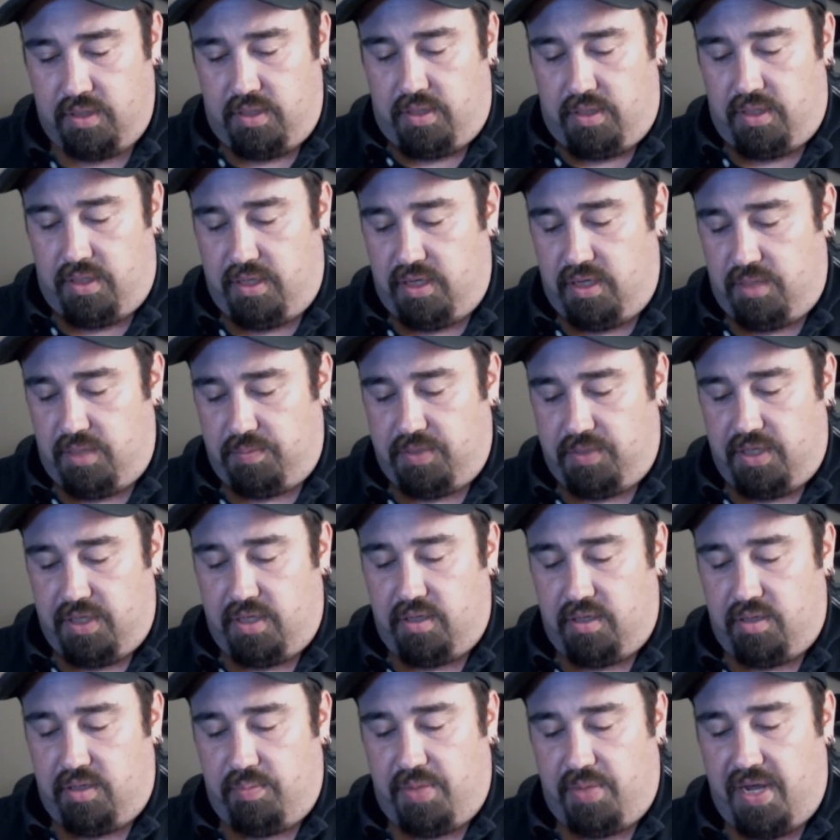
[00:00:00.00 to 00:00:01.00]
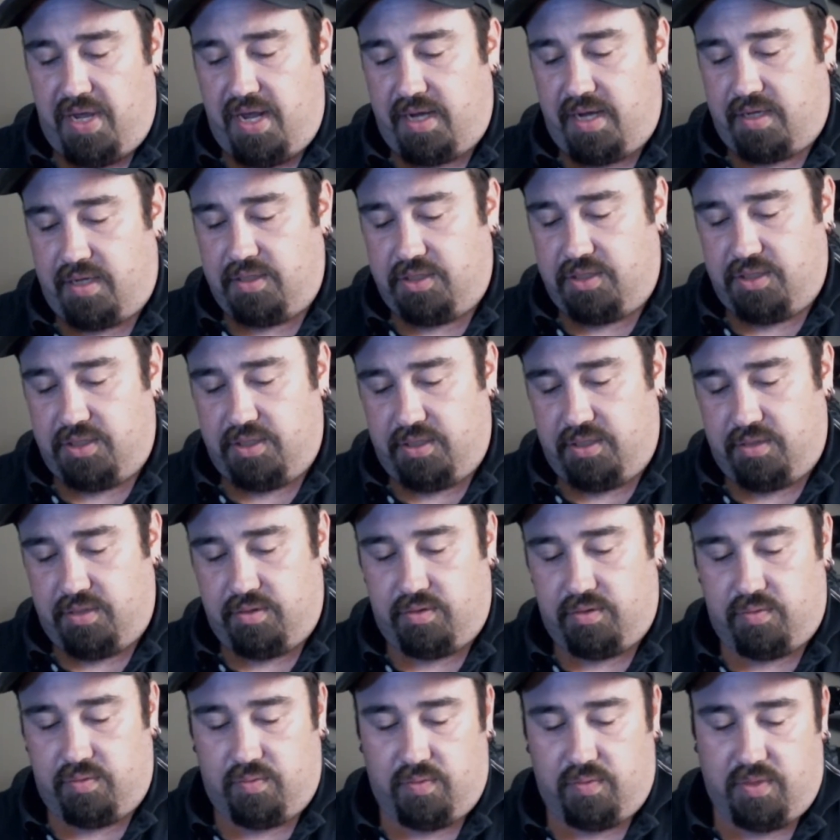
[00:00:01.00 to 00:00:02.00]
They updated the packaging
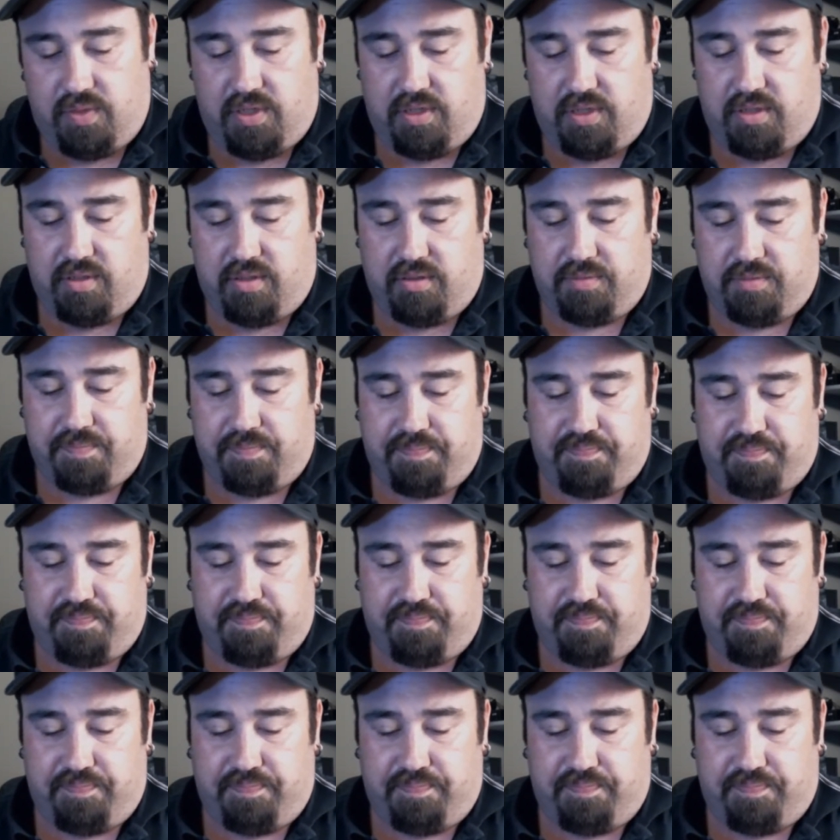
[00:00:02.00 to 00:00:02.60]
to where